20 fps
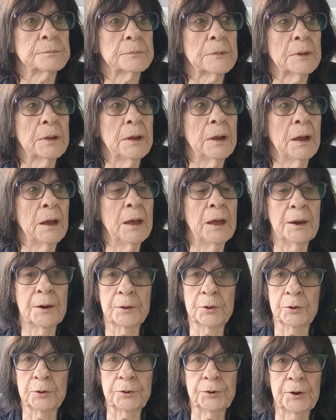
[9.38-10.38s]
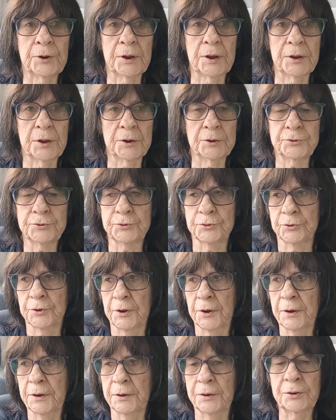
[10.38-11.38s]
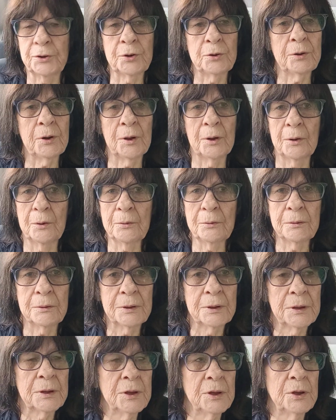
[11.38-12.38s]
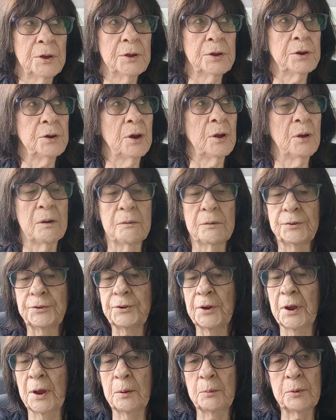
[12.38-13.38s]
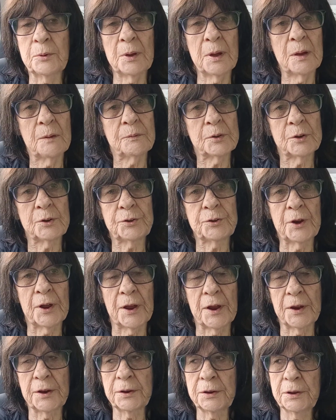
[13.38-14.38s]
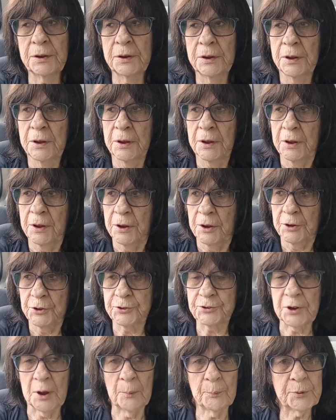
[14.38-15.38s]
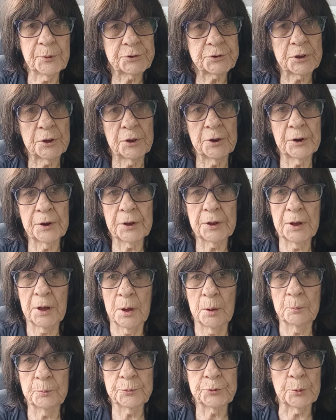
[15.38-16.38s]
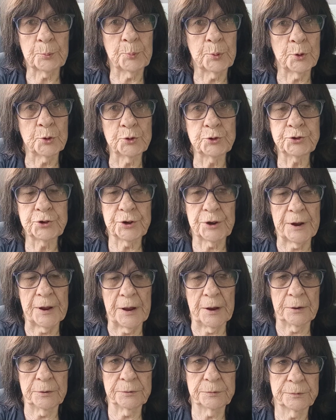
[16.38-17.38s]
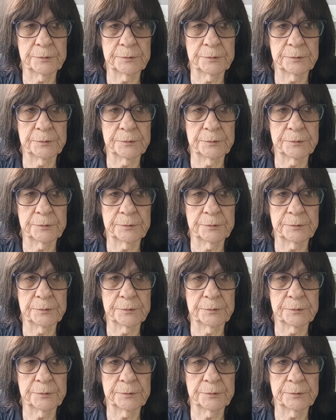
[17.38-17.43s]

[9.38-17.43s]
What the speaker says: had a good day yesterday. And every time you have a good day, something's going to come to push you down.